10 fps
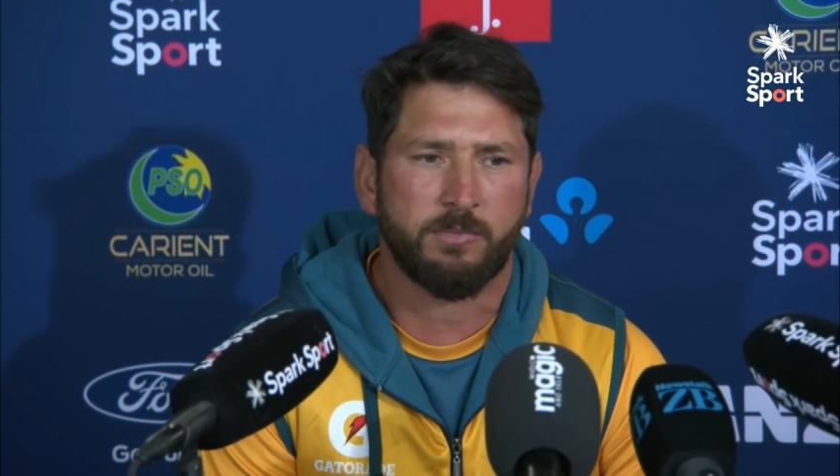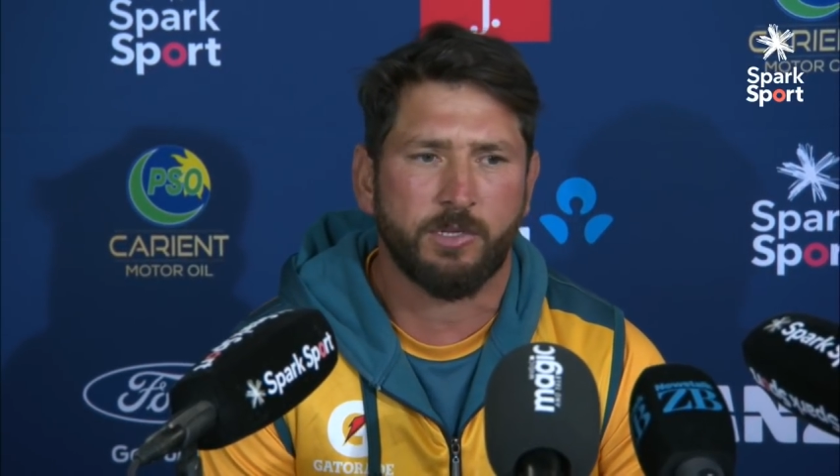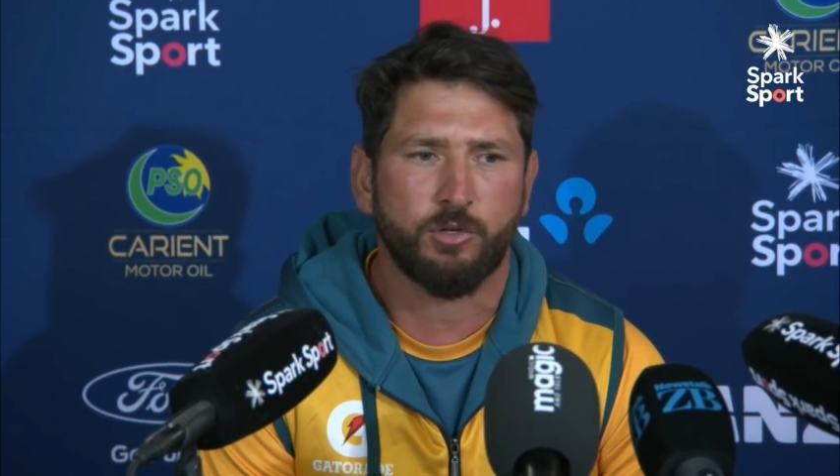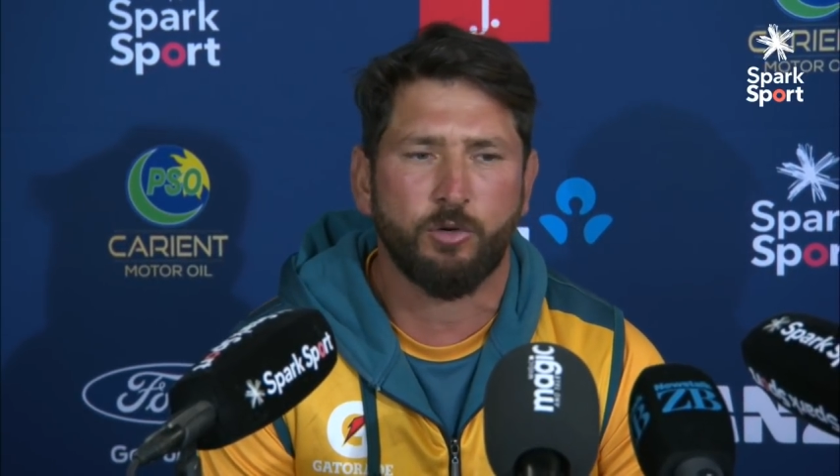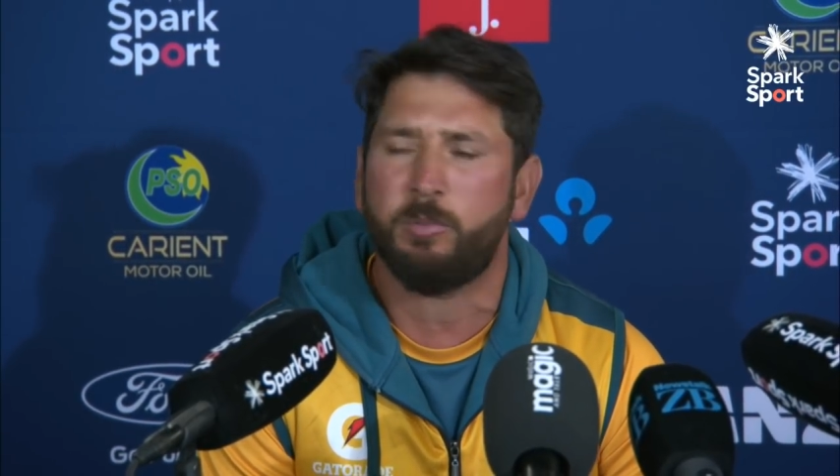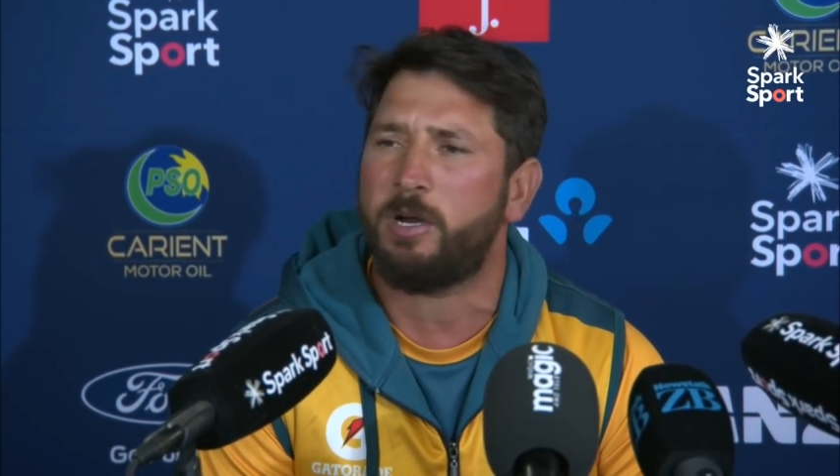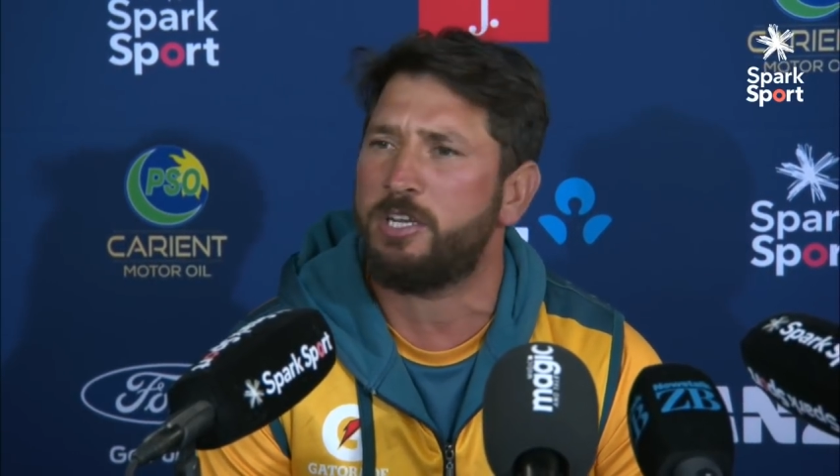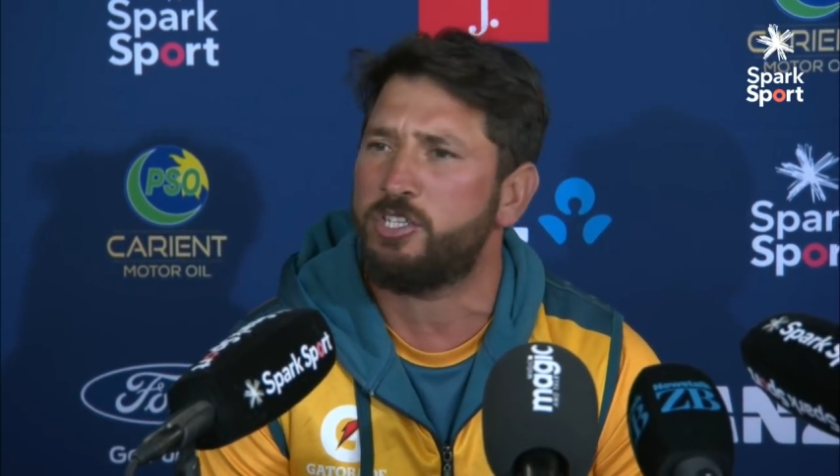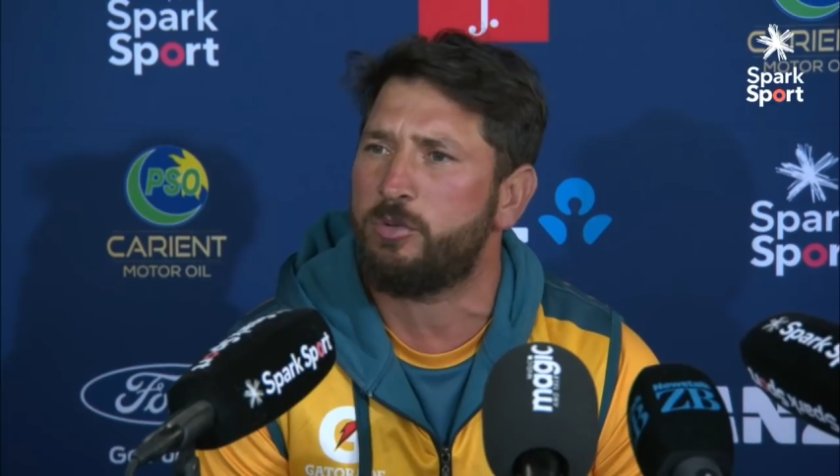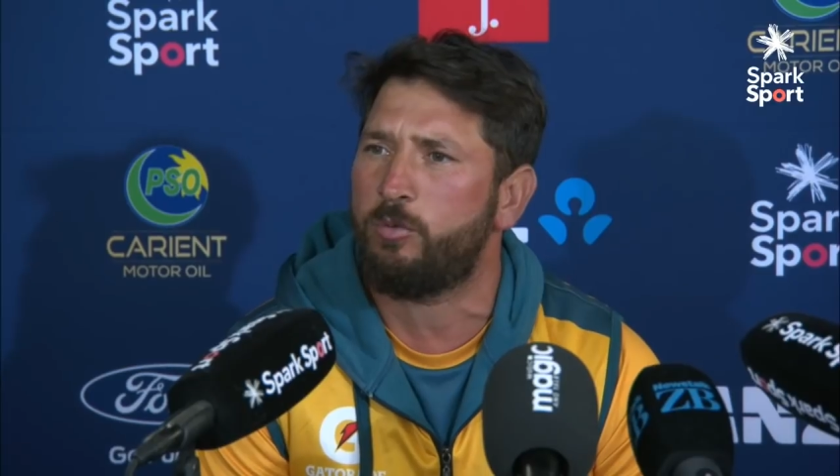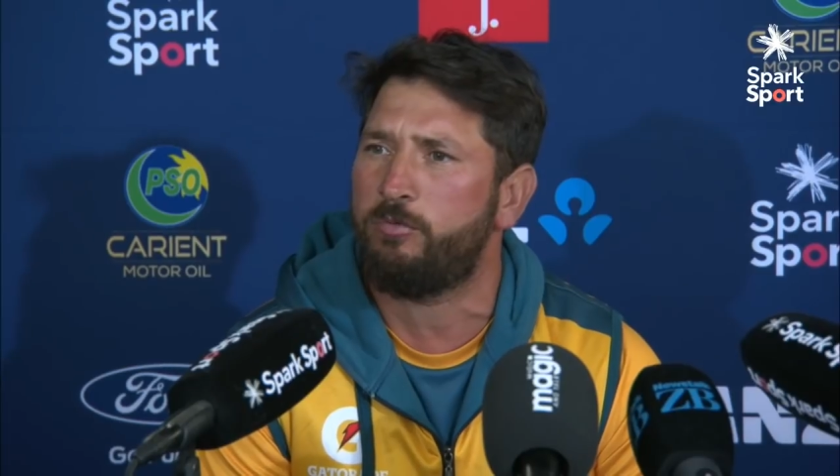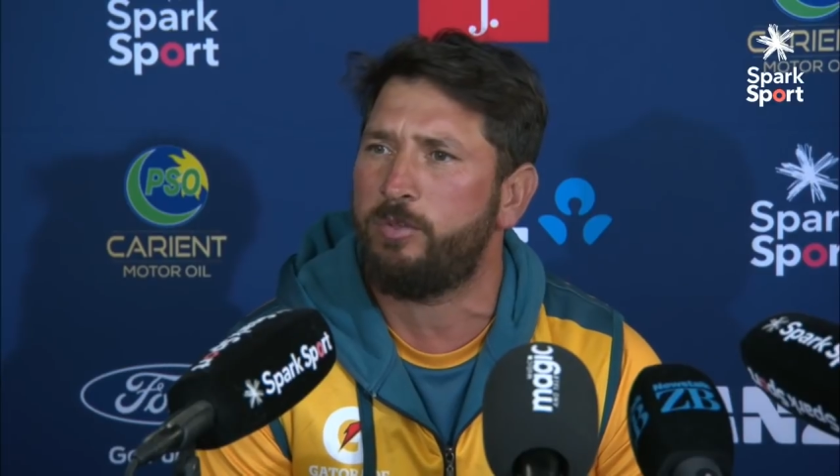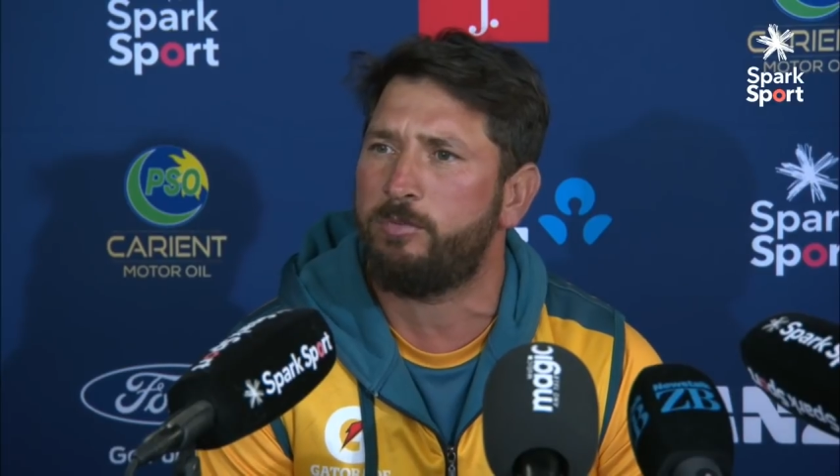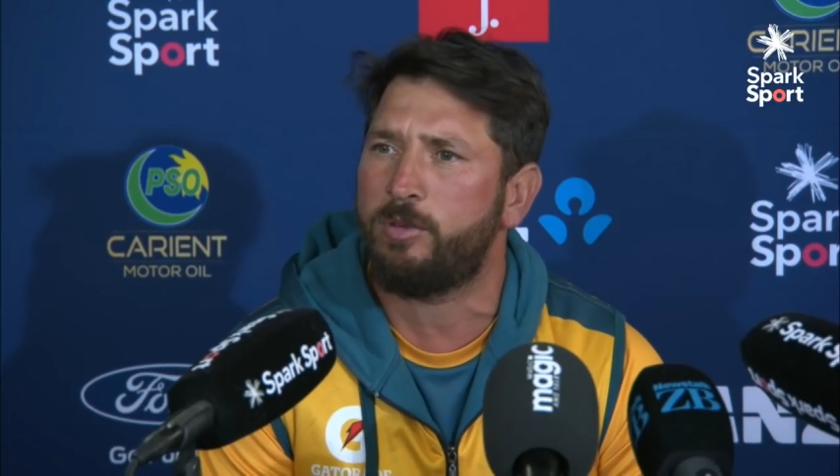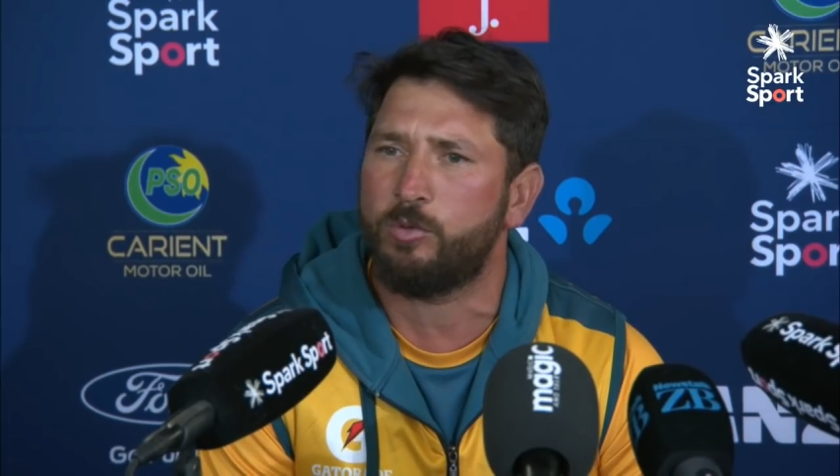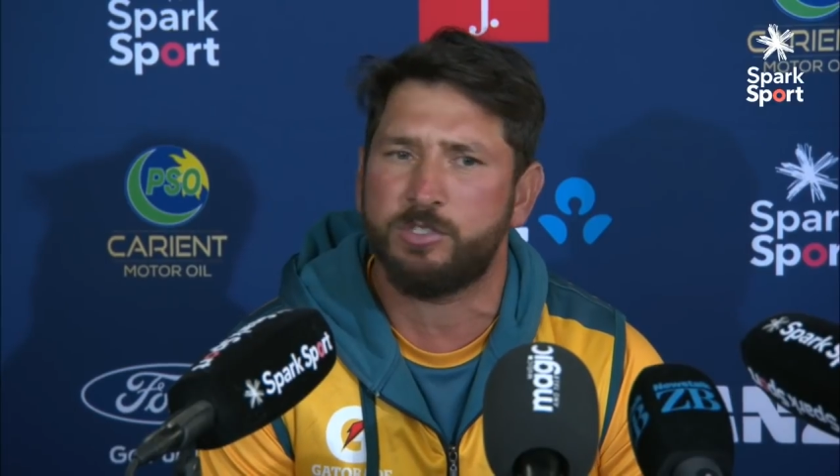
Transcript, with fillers: the good partnership 150